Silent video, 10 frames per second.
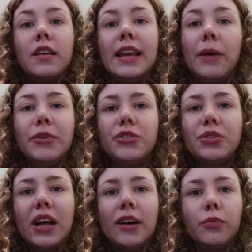Yeah, we
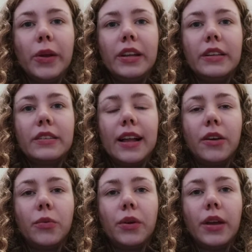don't have winters
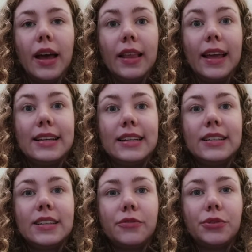like they
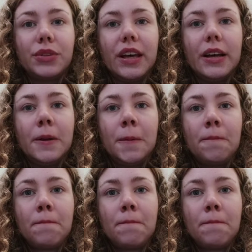did. I wrote there.